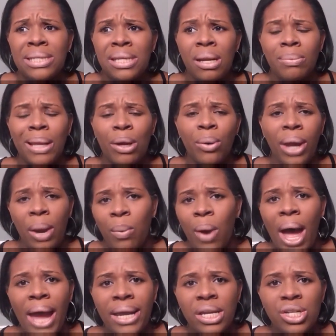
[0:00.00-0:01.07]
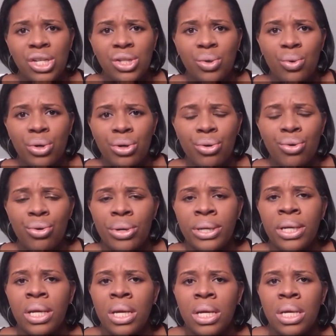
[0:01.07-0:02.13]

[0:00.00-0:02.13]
and I'm like, okay, well, I can just order on